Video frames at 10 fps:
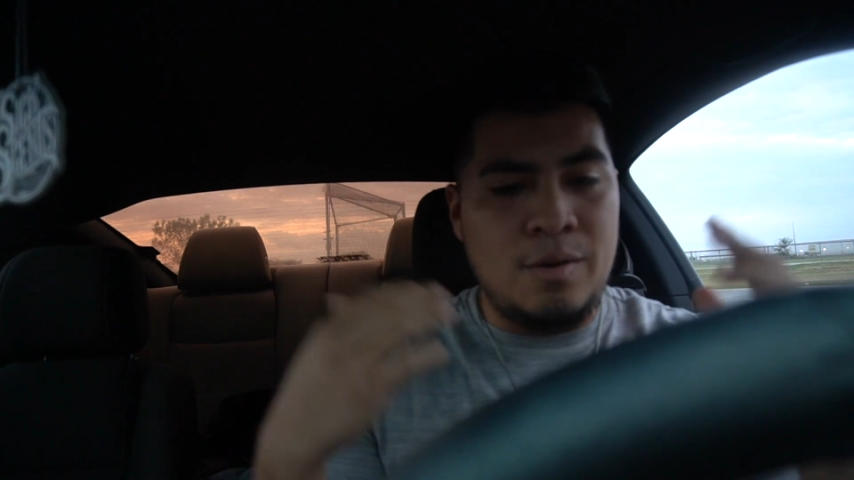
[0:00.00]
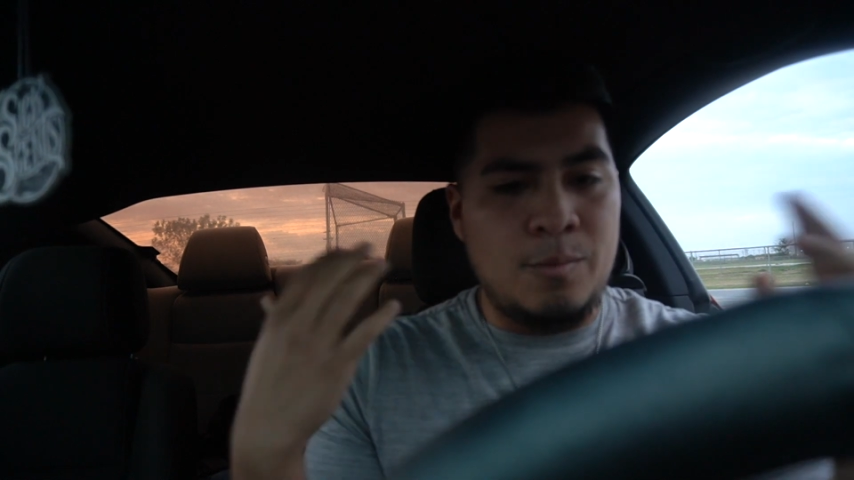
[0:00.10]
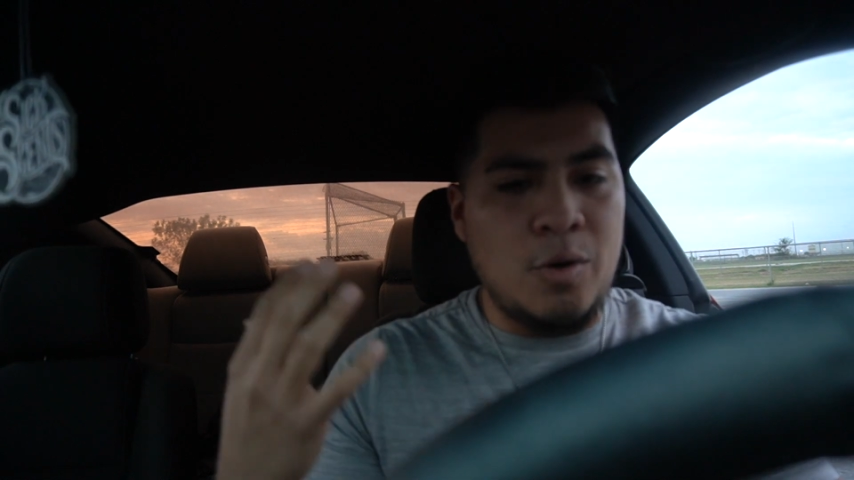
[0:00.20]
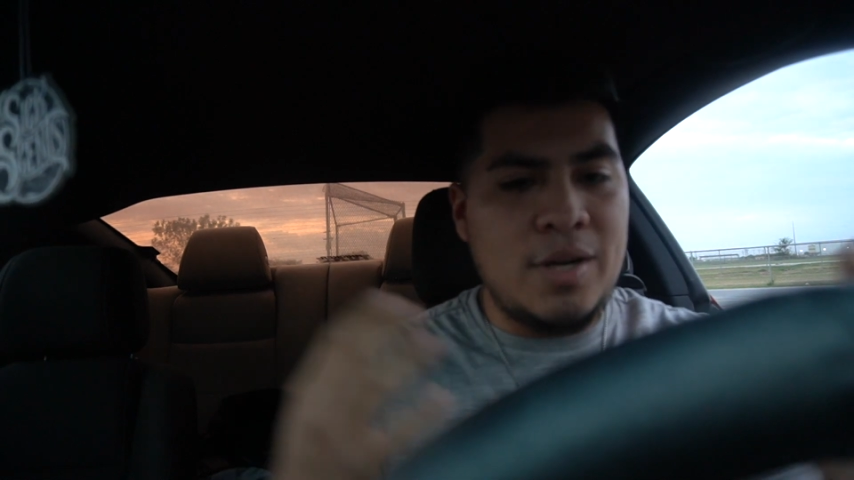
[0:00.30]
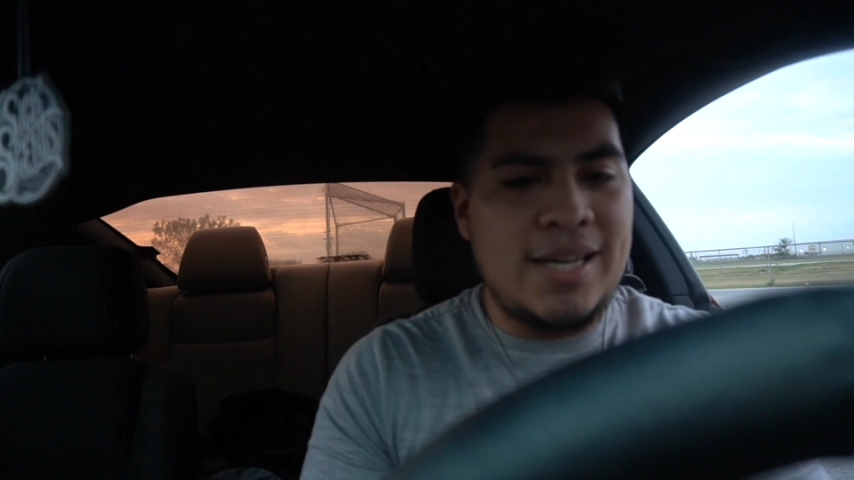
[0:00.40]

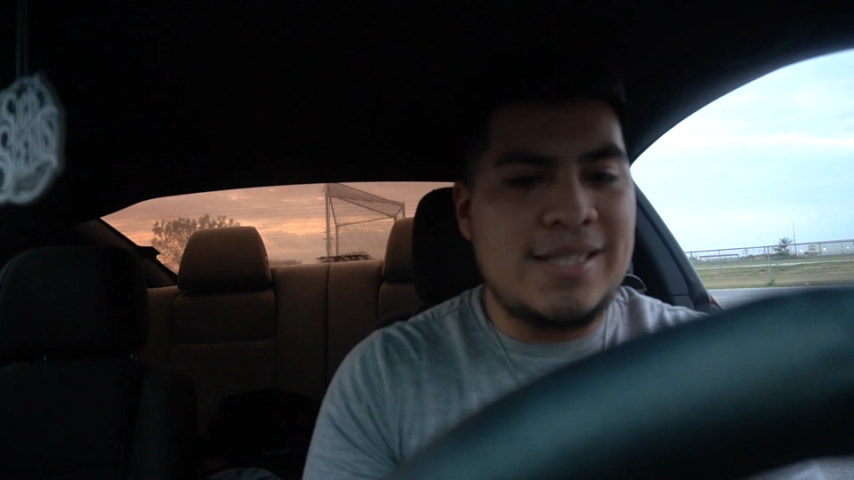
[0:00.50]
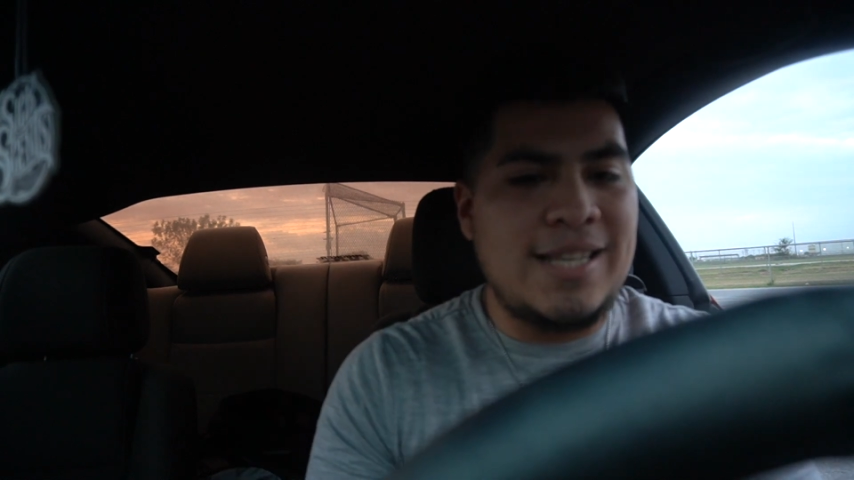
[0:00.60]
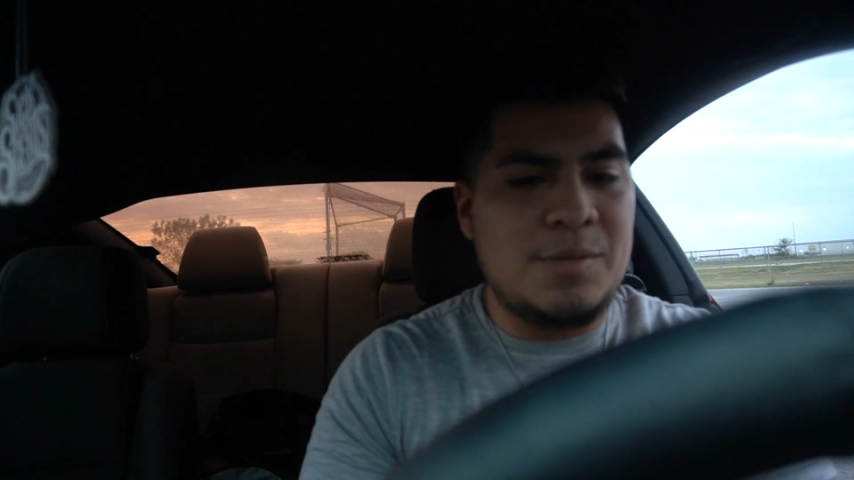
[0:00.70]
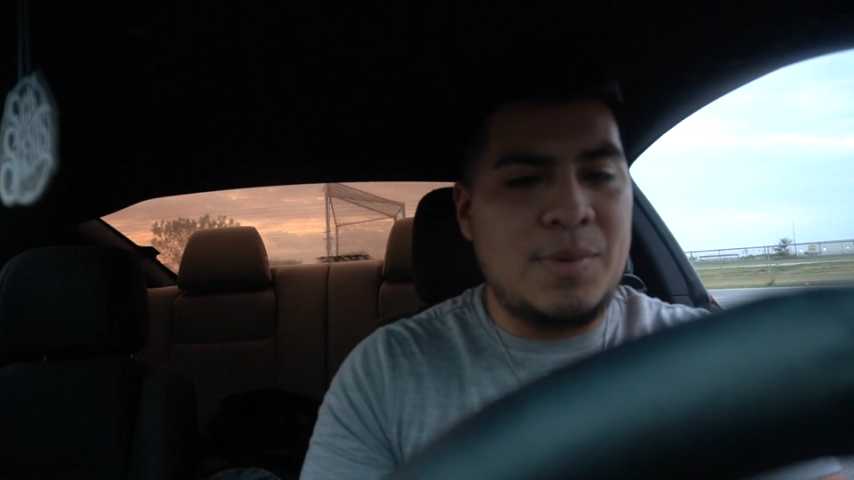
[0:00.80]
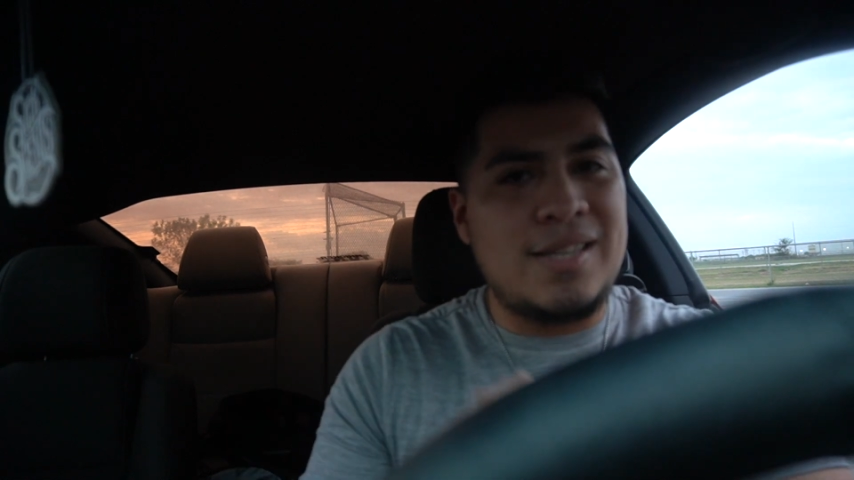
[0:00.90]
Well, guys,
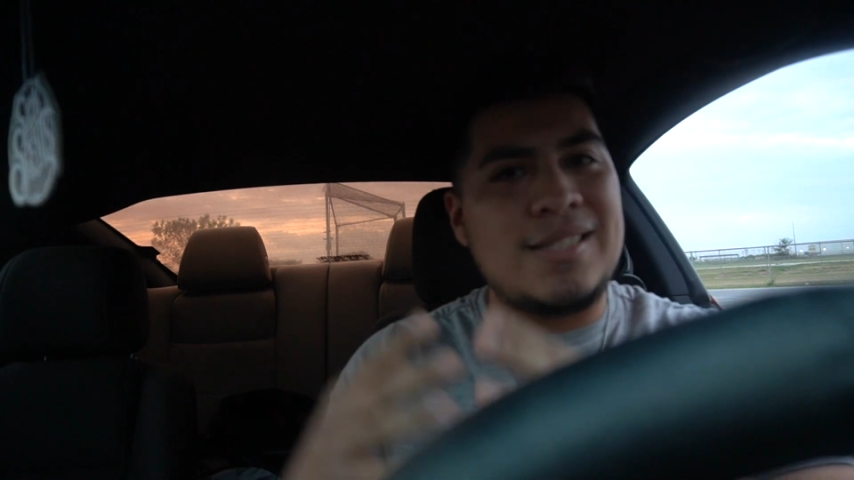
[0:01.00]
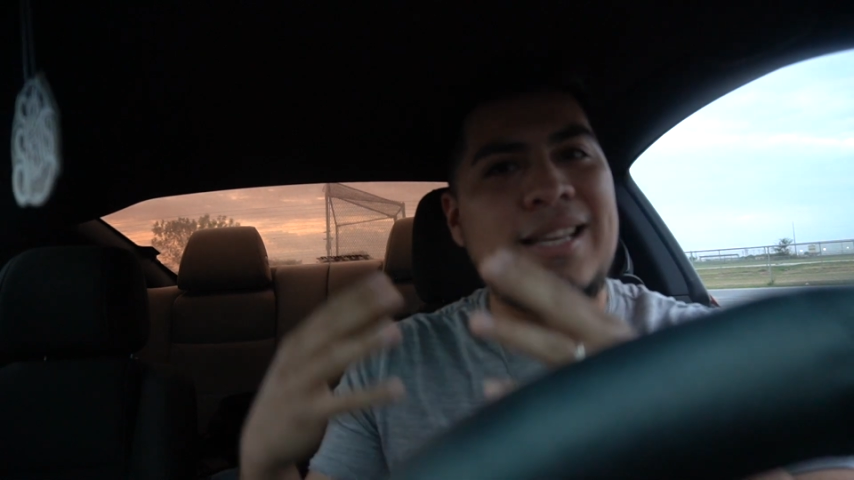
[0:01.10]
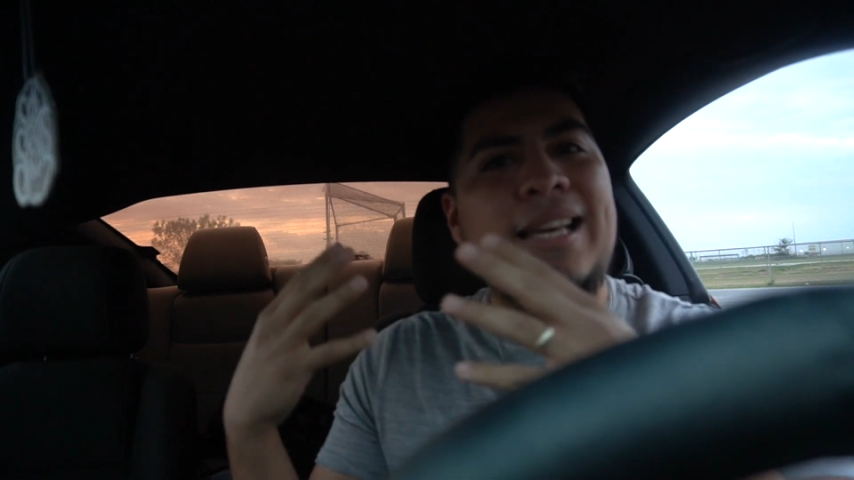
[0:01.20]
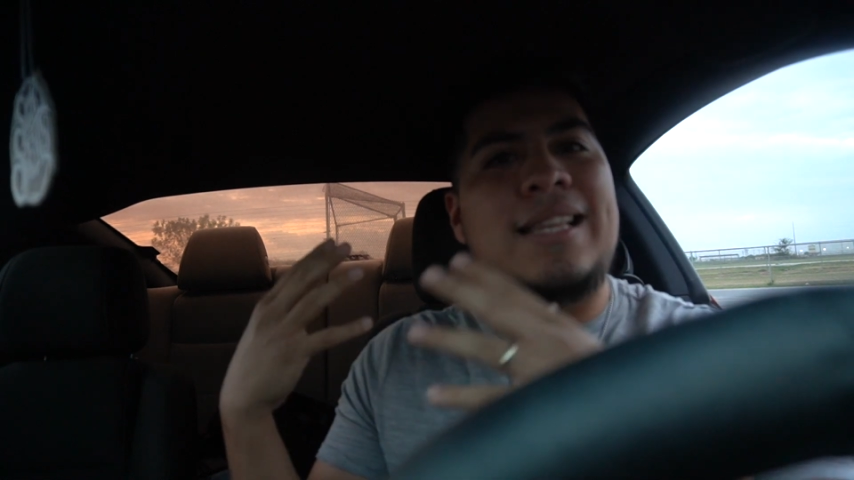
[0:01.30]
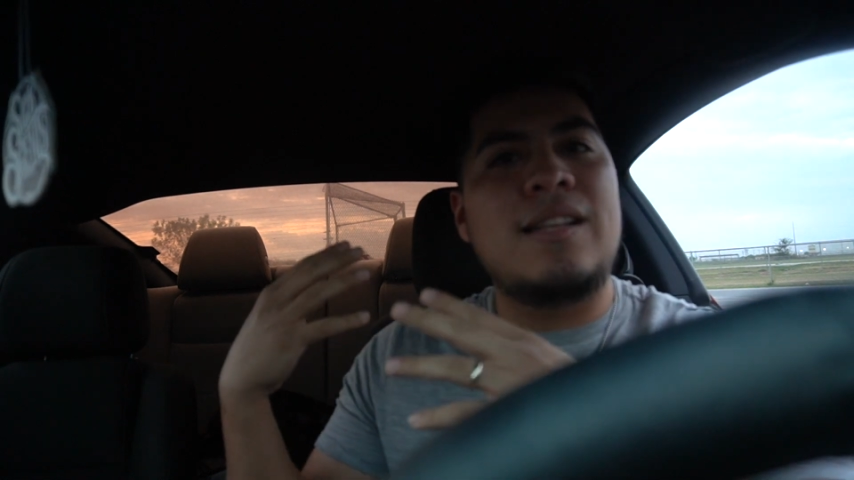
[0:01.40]
that's because
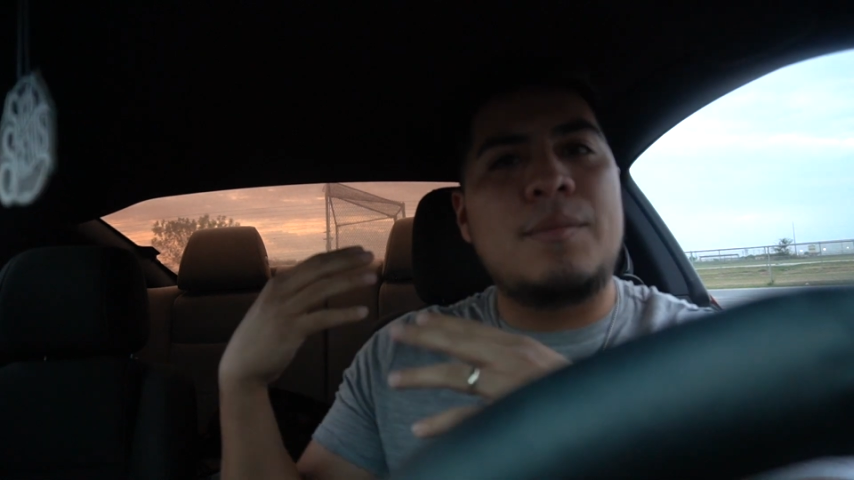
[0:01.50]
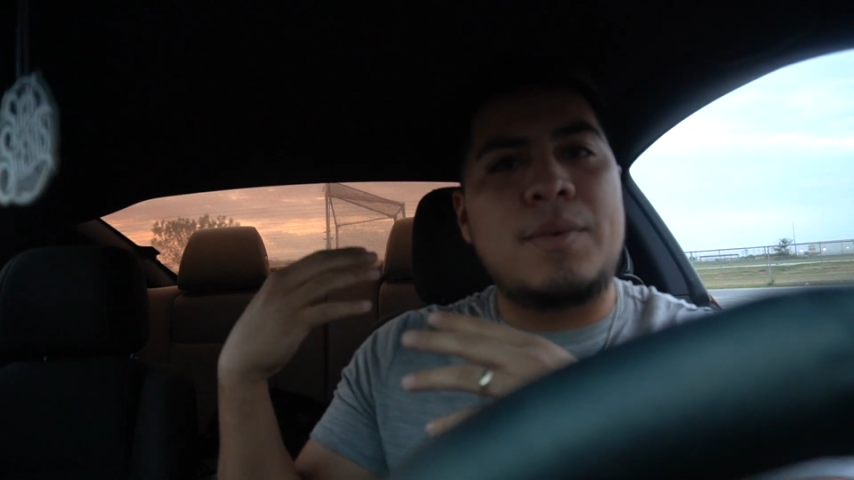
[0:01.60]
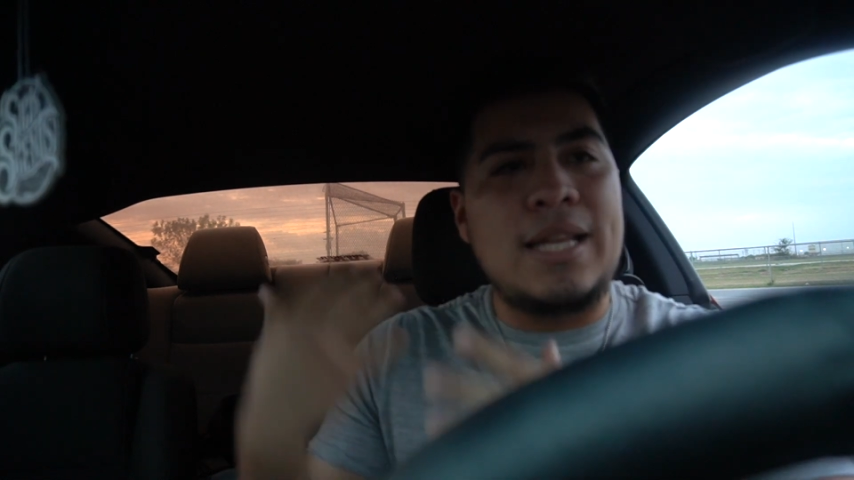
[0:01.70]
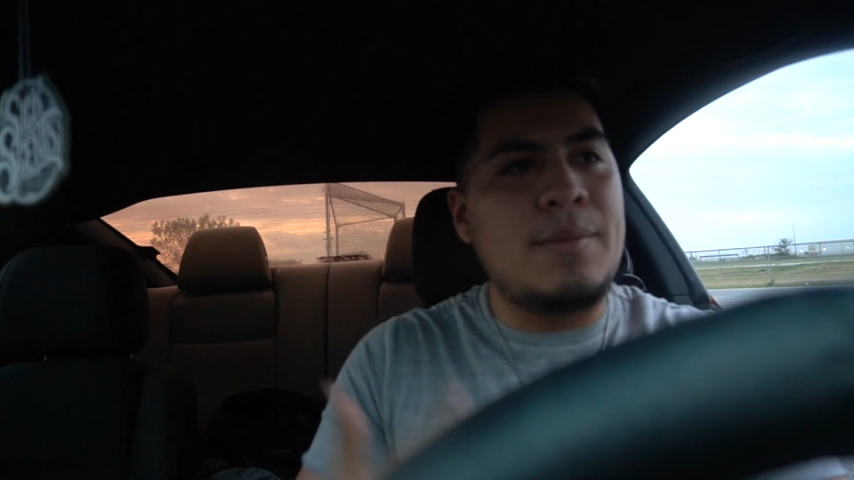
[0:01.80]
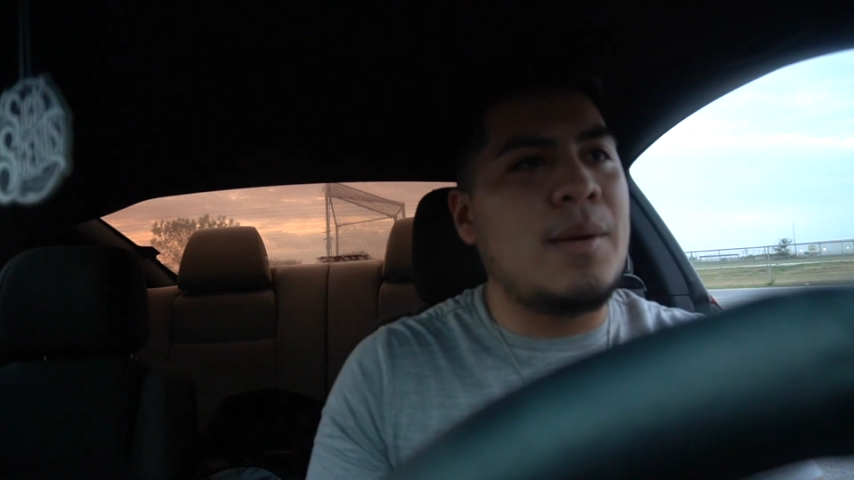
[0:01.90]
I ended up
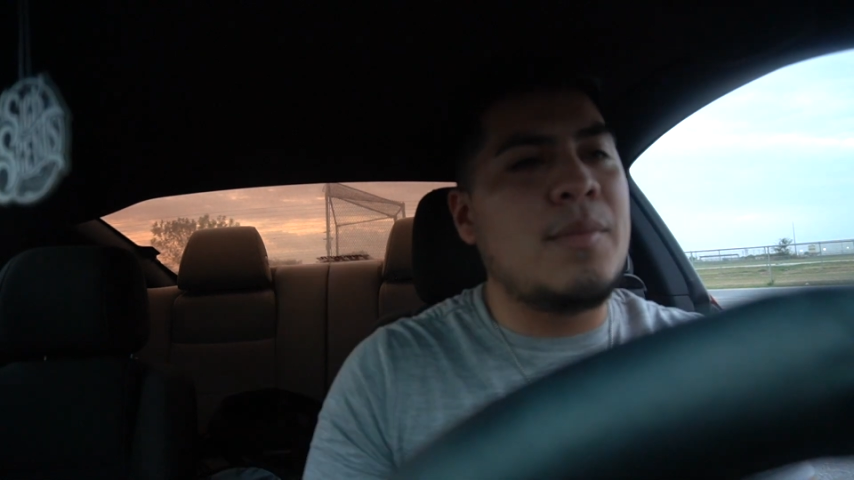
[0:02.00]
getting my